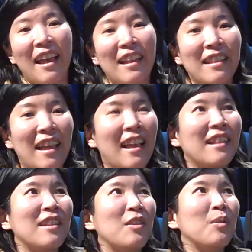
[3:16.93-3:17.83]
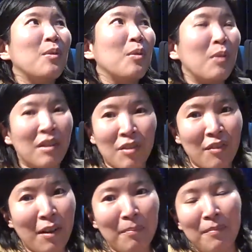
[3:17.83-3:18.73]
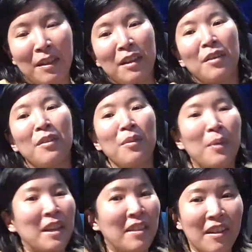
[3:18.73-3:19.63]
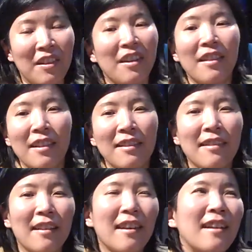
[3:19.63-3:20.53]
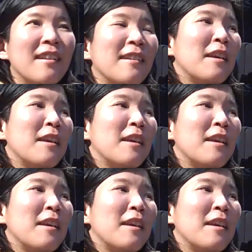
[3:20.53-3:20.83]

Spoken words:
and you interrupt one another and things like that.